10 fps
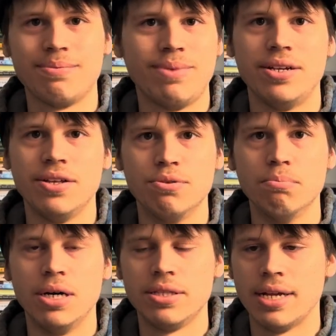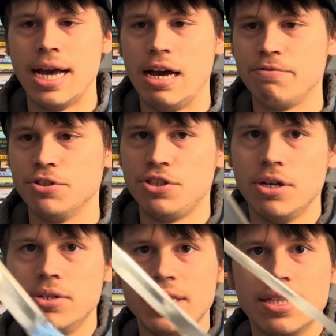another month and a half or so
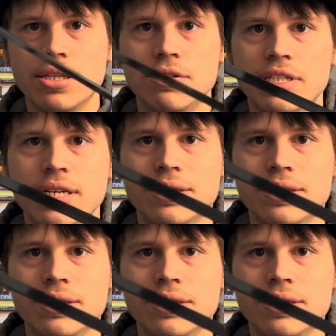to get those in.